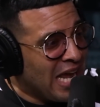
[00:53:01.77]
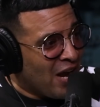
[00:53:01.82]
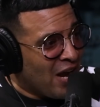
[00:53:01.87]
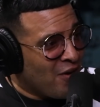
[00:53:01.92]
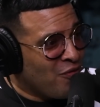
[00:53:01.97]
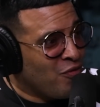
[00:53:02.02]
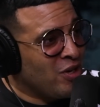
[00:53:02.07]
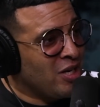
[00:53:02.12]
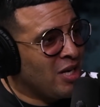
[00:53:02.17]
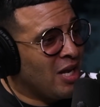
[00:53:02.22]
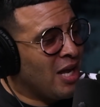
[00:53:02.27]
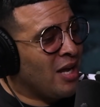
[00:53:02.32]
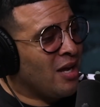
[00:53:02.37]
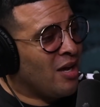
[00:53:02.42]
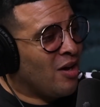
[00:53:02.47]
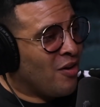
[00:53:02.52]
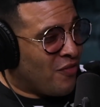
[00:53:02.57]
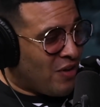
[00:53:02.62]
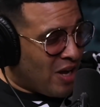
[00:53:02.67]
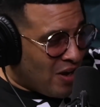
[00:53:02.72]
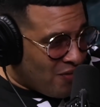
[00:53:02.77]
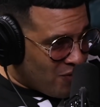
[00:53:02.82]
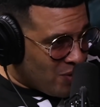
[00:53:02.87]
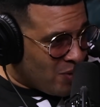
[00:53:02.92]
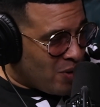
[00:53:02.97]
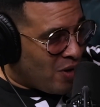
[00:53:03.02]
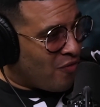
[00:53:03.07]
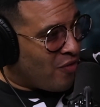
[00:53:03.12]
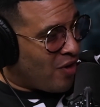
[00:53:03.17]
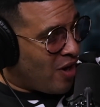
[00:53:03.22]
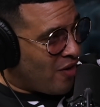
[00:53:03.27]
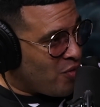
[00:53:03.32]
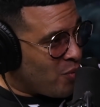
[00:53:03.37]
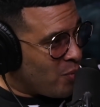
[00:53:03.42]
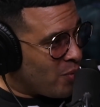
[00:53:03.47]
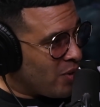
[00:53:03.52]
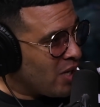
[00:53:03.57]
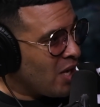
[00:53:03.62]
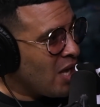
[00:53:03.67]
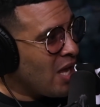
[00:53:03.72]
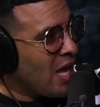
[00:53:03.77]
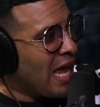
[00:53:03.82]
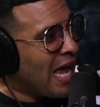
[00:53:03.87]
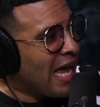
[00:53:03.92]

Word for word: every day of every of, of the week,